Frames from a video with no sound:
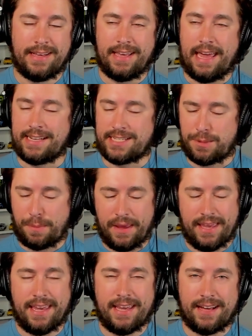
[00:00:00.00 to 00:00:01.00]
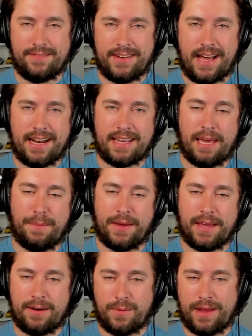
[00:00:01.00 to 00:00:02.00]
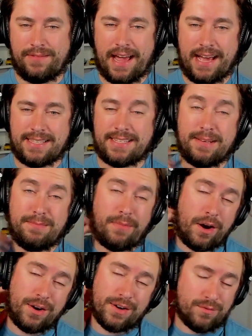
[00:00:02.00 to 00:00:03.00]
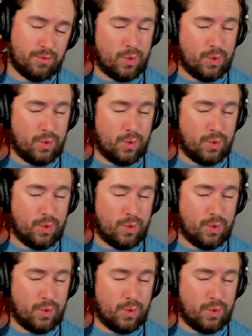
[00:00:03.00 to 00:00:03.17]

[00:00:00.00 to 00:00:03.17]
And speaking of not keeping up, we have Aston Martin.